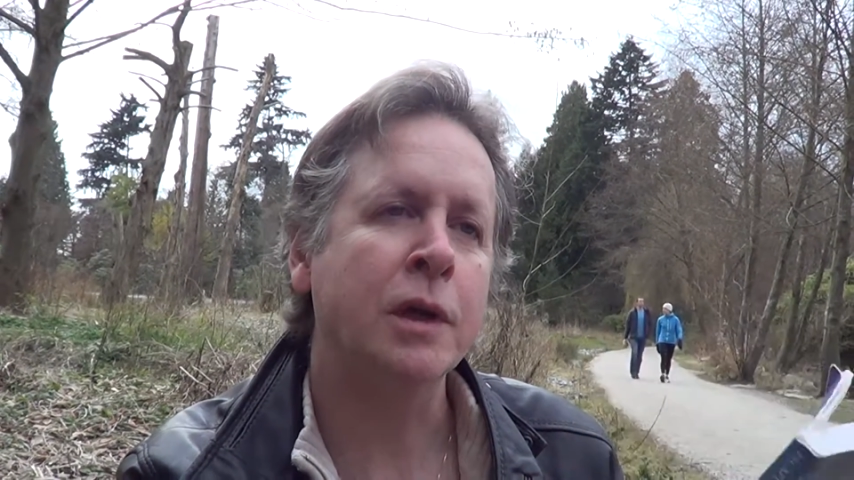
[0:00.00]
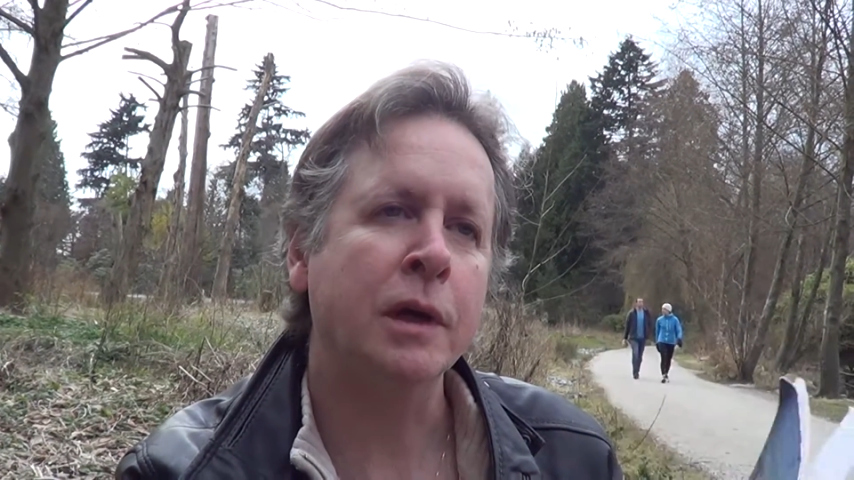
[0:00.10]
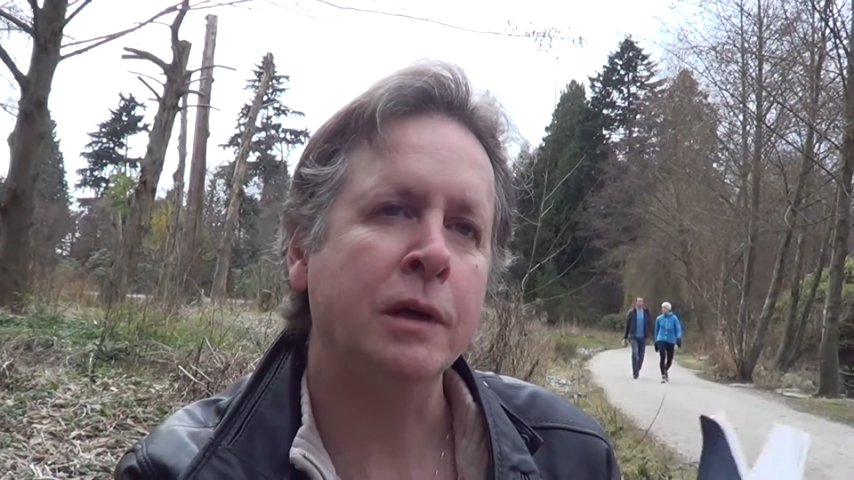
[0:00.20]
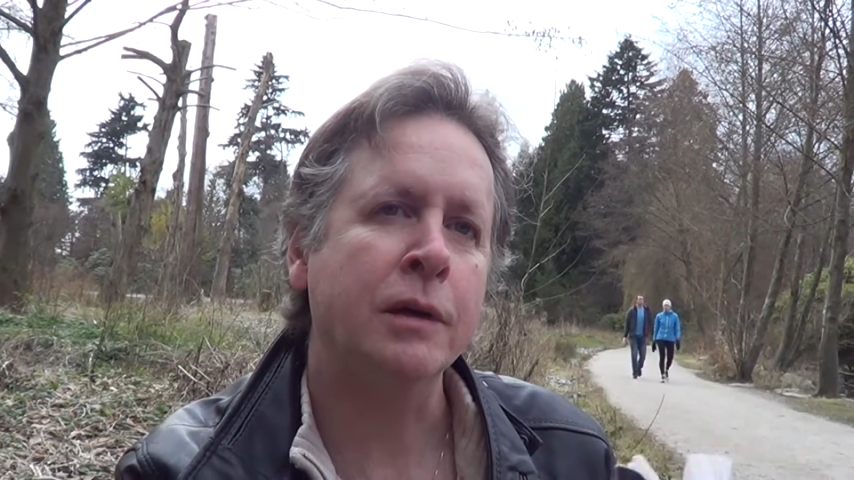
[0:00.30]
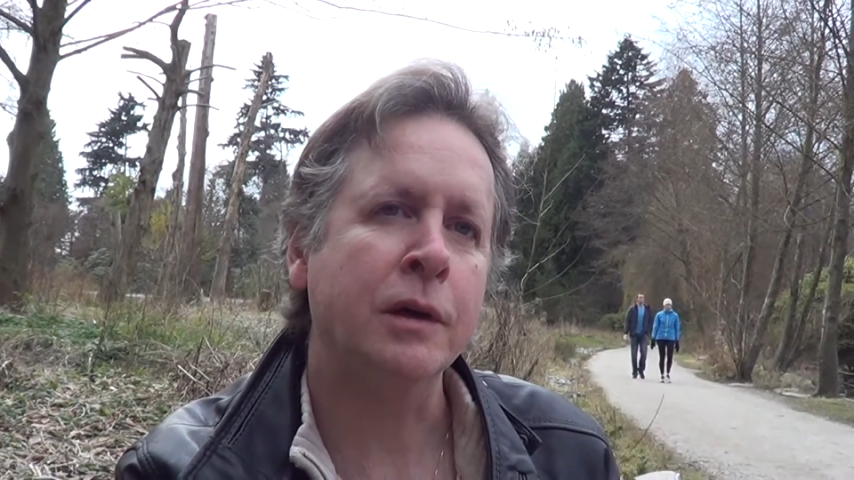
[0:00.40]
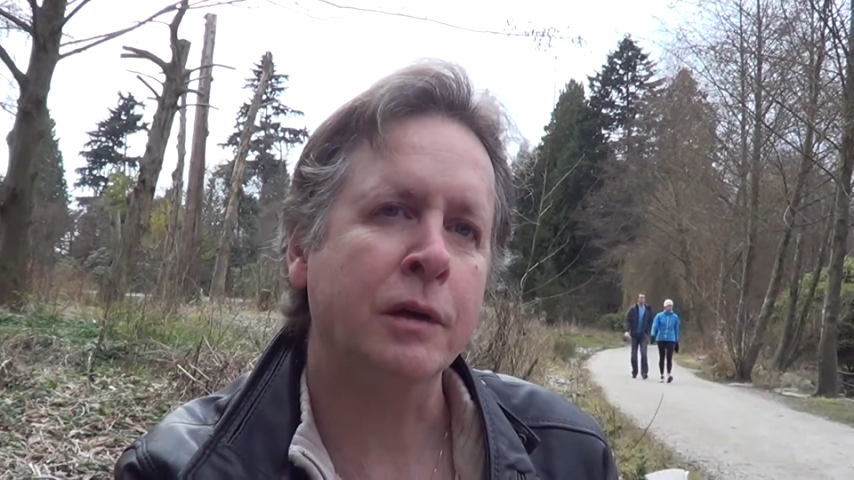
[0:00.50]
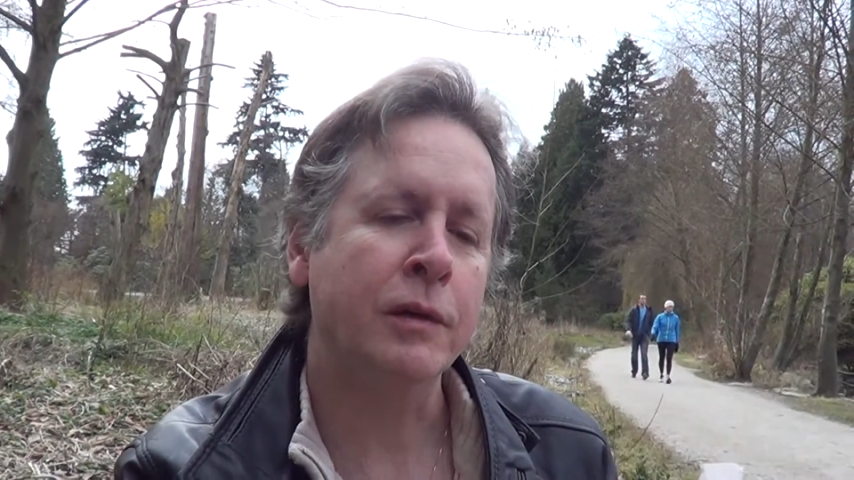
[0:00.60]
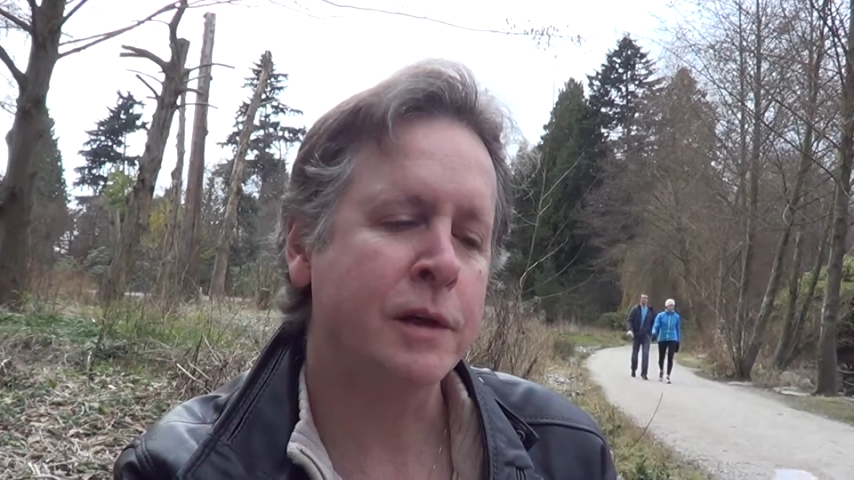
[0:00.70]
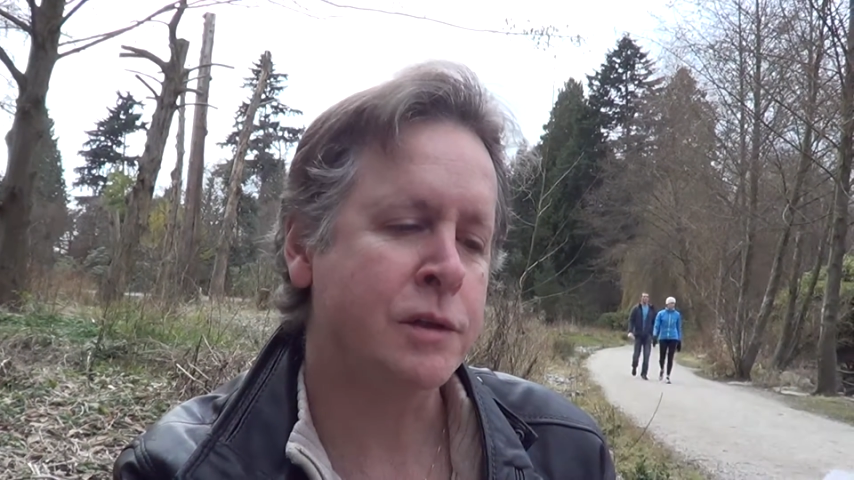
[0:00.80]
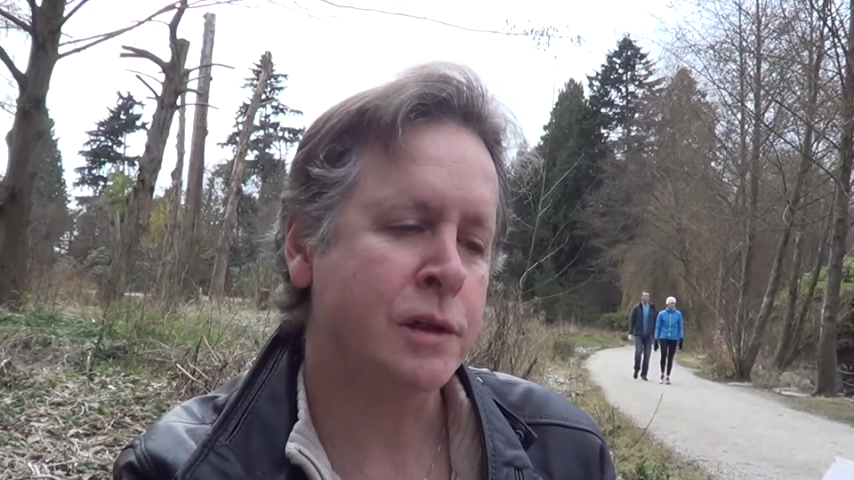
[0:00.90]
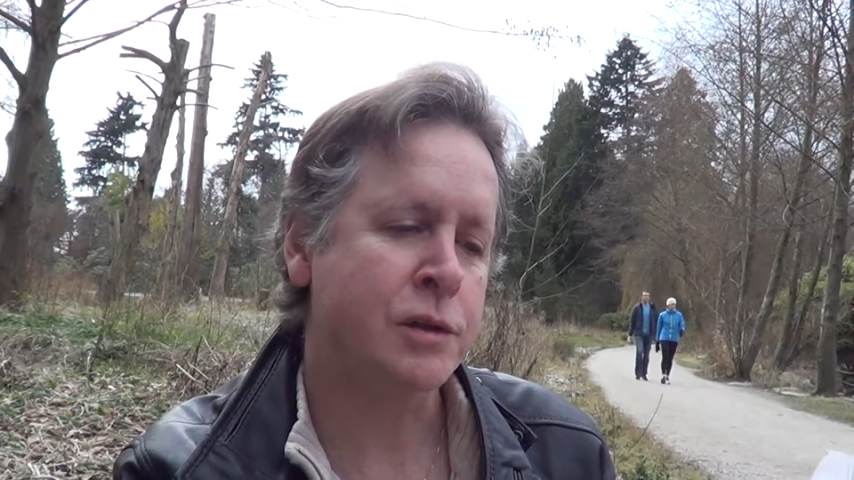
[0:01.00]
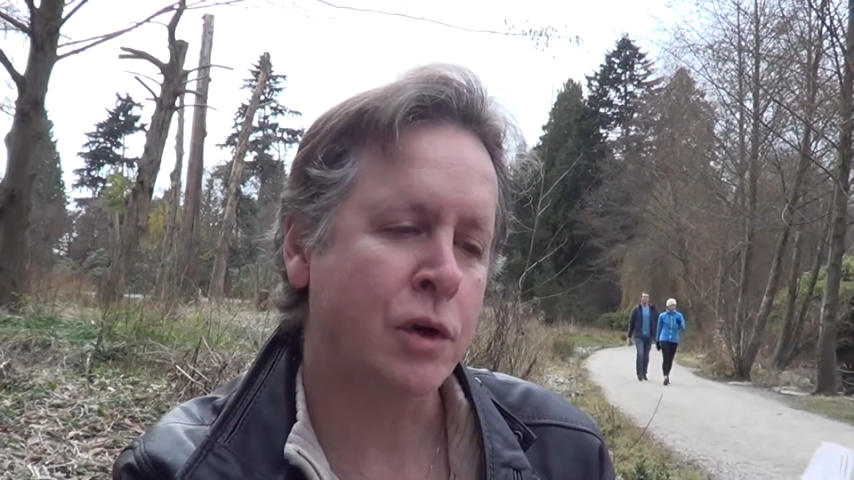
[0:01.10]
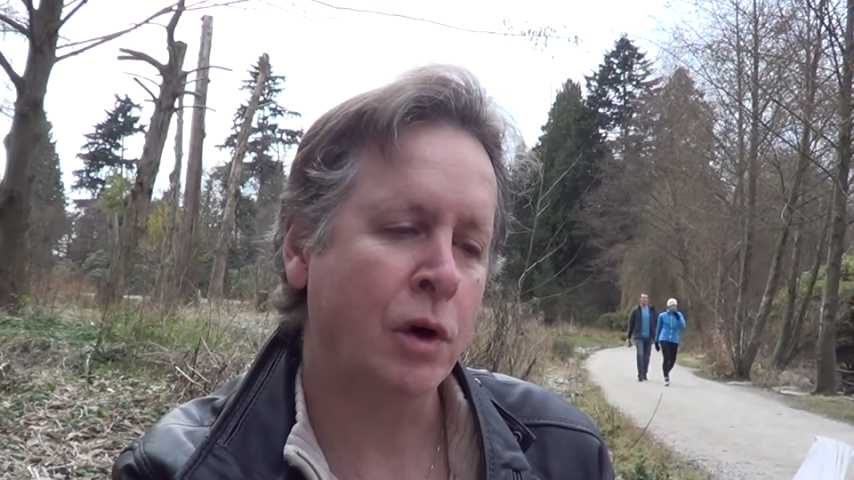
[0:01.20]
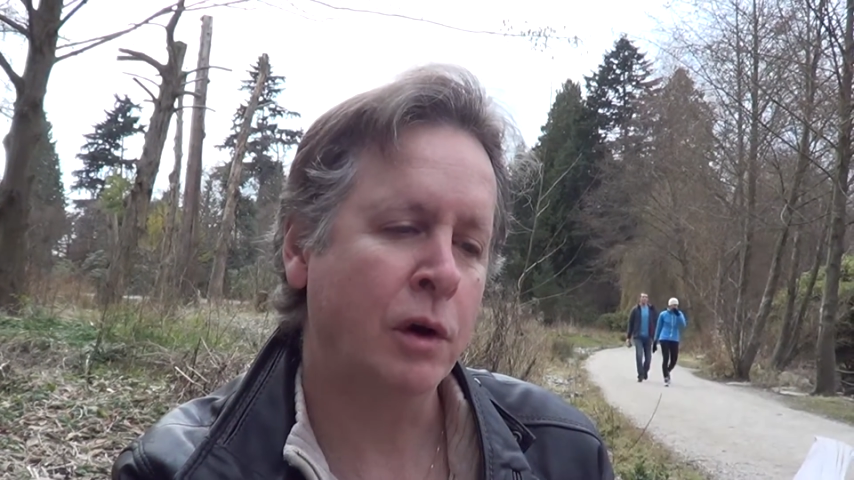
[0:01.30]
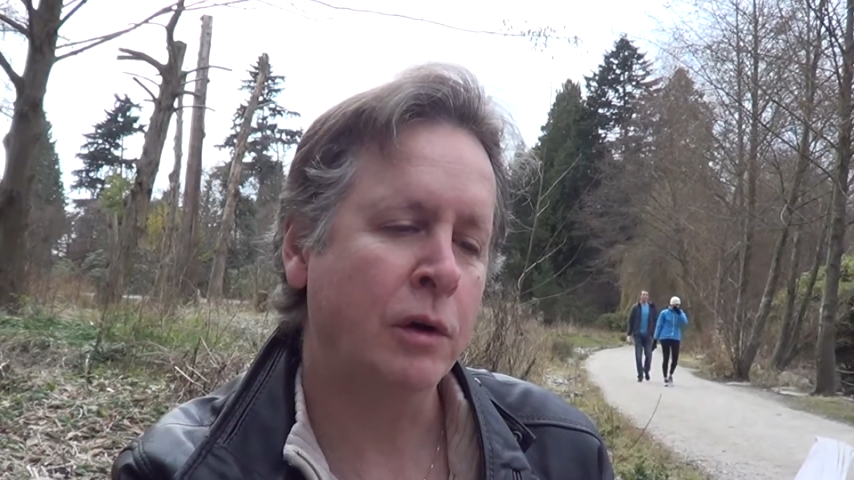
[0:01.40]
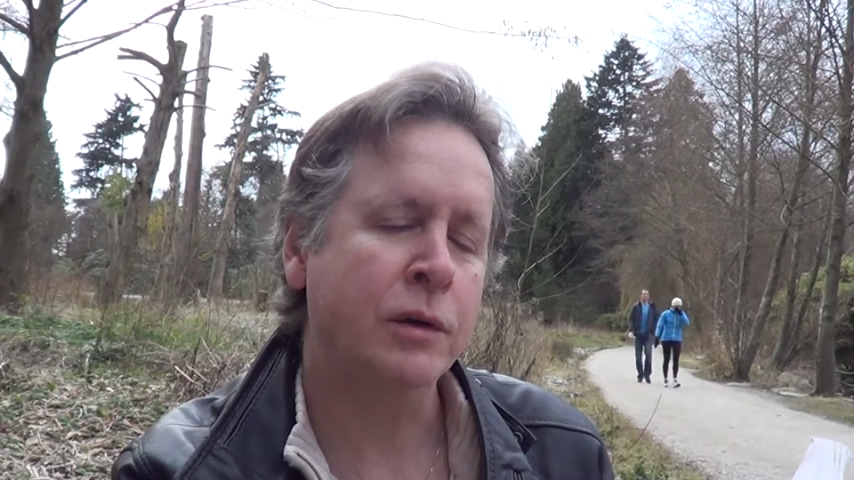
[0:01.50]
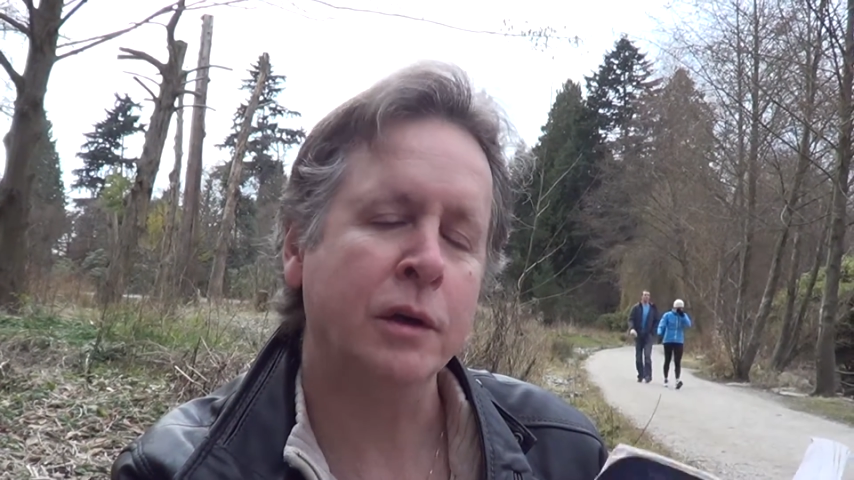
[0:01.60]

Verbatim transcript: and uh, this is called